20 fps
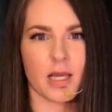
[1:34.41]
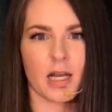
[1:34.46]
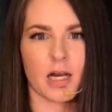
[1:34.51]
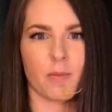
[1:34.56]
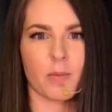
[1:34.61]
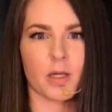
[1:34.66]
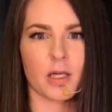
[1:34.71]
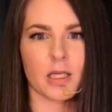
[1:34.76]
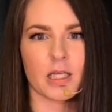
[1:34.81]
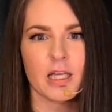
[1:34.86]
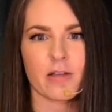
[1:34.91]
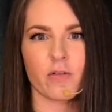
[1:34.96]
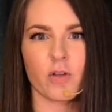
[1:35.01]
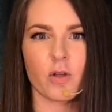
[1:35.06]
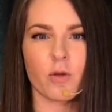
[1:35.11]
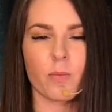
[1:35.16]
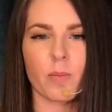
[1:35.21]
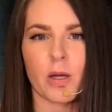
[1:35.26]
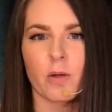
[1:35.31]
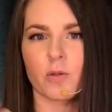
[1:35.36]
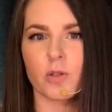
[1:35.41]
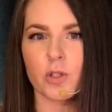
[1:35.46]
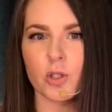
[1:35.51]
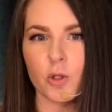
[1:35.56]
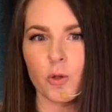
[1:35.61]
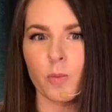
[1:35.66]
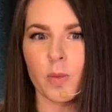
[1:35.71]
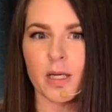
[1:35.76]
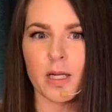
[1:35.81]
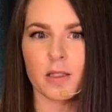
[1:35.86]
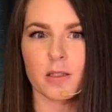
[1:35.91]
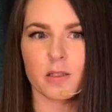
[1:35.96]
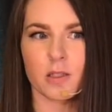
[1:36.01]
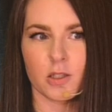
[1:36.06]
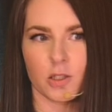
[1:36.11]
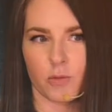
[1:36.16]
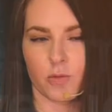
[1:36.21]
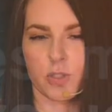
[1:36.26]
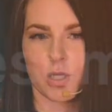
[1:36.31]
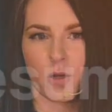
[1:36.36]
and I'm going to give you about 2 minutes
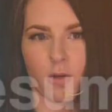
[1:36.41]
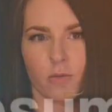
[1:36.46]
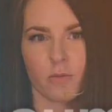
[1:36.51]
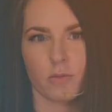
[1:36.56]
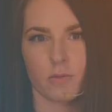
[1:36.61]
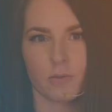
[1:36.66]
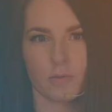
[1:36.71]
to do so.